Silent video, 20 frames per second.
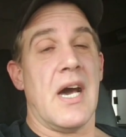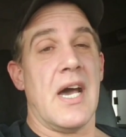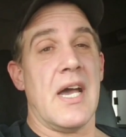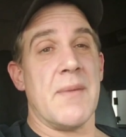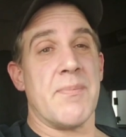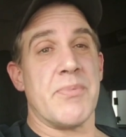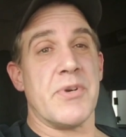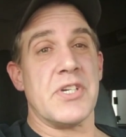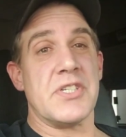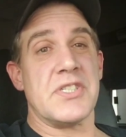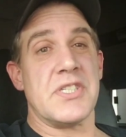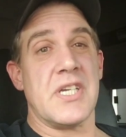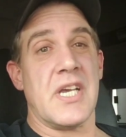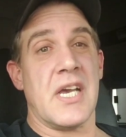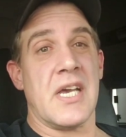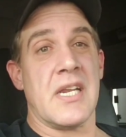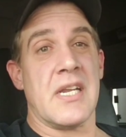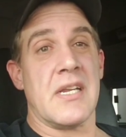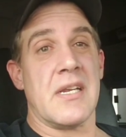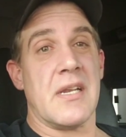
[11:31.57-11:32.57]
I
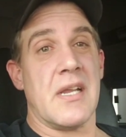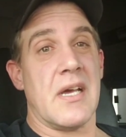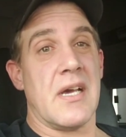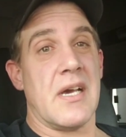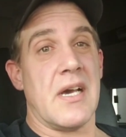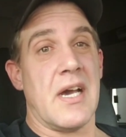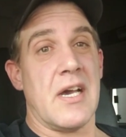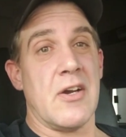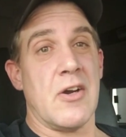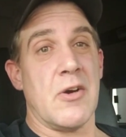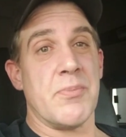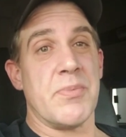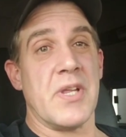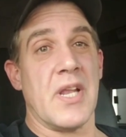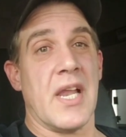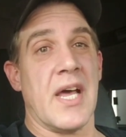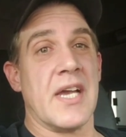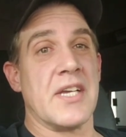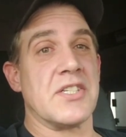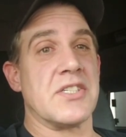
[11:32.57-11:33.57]
appreciate it. I hope
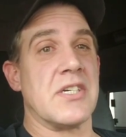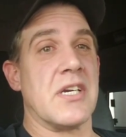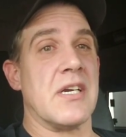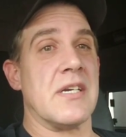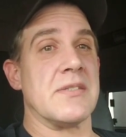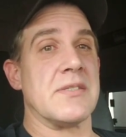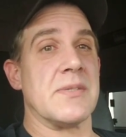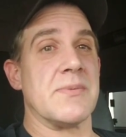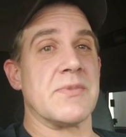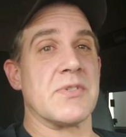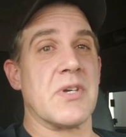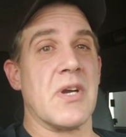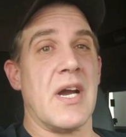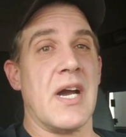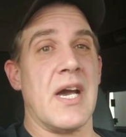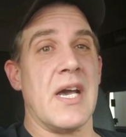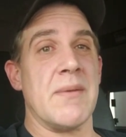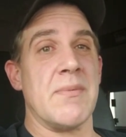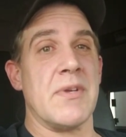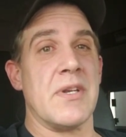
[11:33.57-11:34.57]
you like, share, and
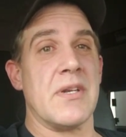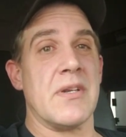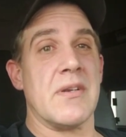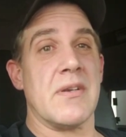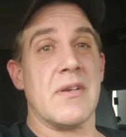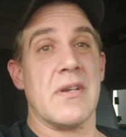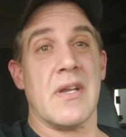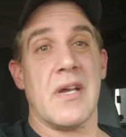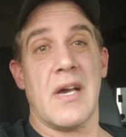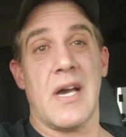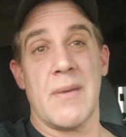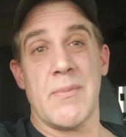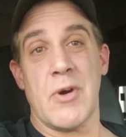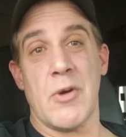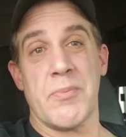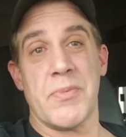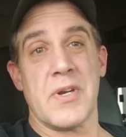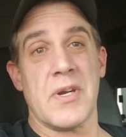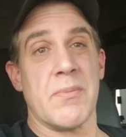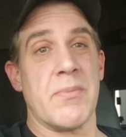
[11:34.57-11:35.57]
subscribe. And I'm
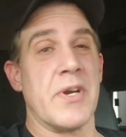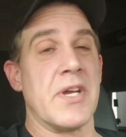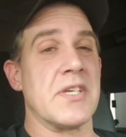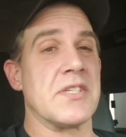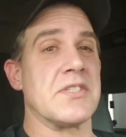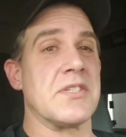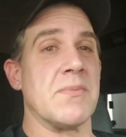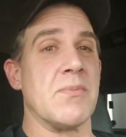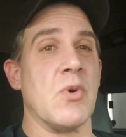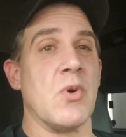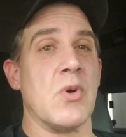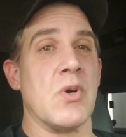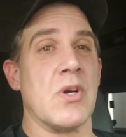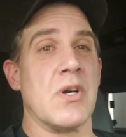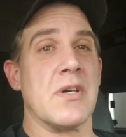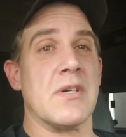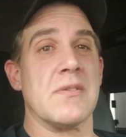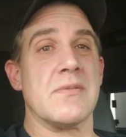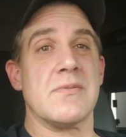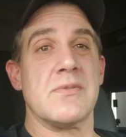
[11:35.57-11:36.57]
hoping to bring some
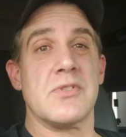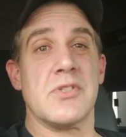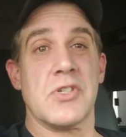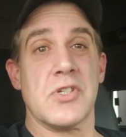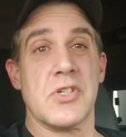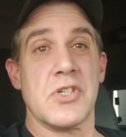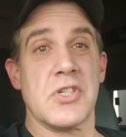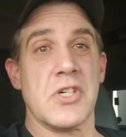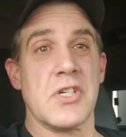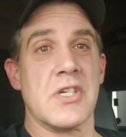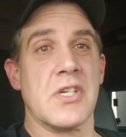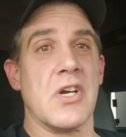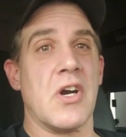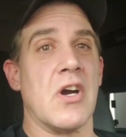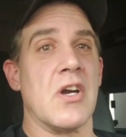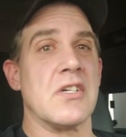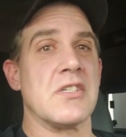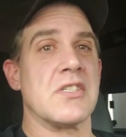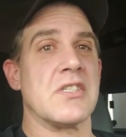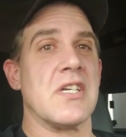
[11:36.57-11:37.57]
more good
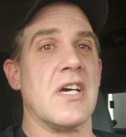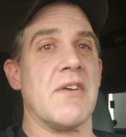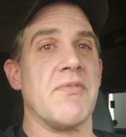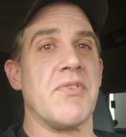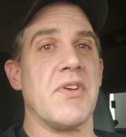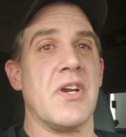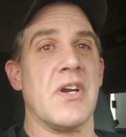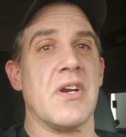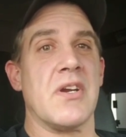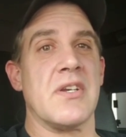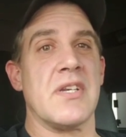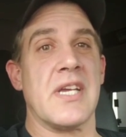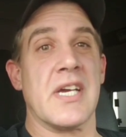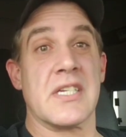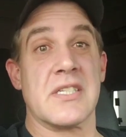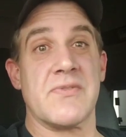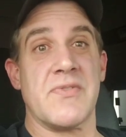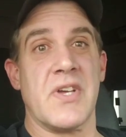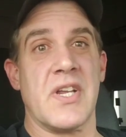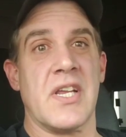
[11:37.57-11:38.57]
car stuff here
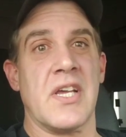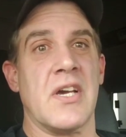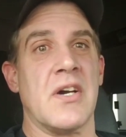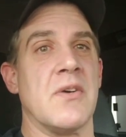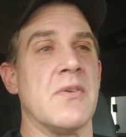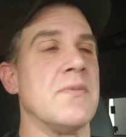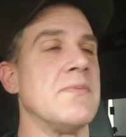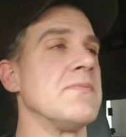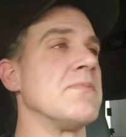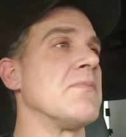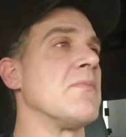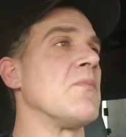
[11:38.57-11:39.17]
next video.